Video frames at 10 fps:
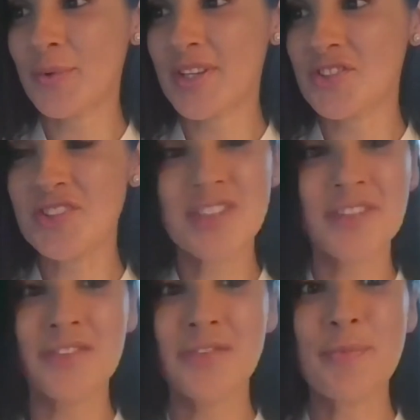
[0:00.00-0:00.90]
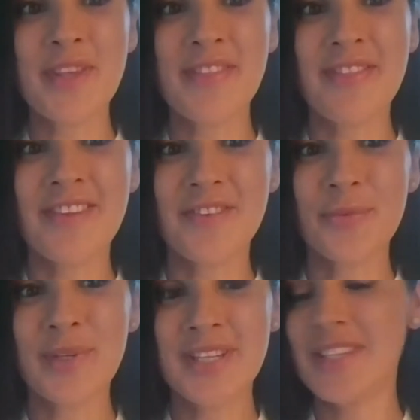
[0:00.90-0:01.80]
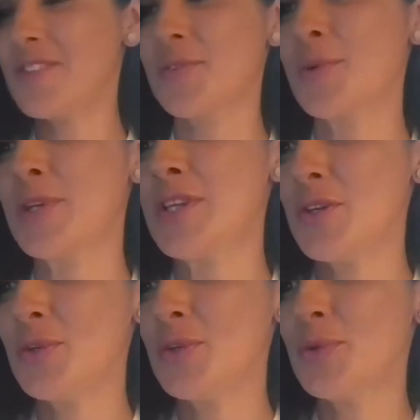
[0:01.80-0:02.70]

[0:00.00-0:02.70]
question. Elizabeth, this one is for you.